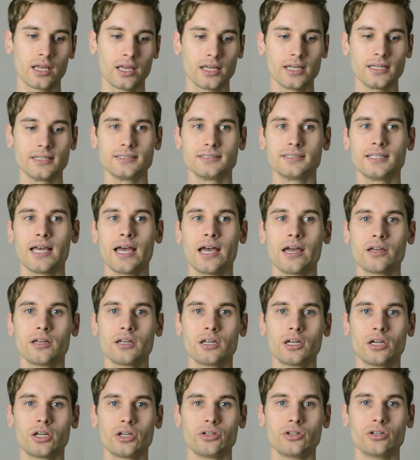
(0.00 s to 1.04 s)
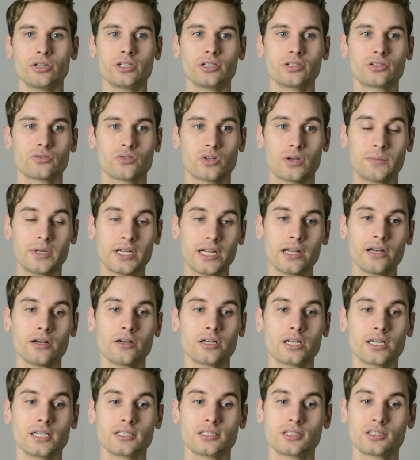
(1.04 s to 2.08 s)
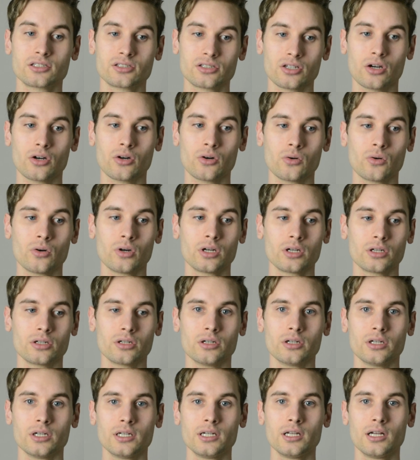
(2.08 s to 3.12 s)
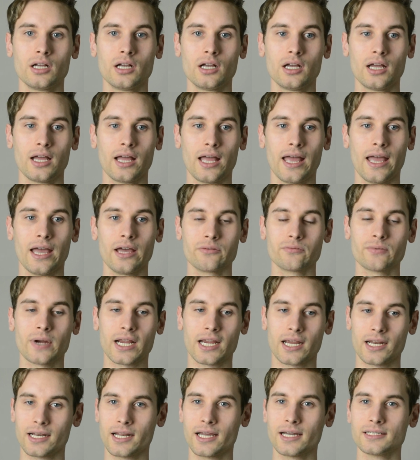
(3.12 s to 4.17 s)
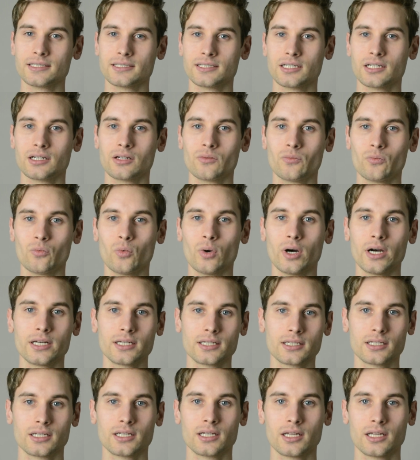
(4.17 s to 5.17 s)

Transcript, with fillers: is that your discriminator gets so good at recognizing what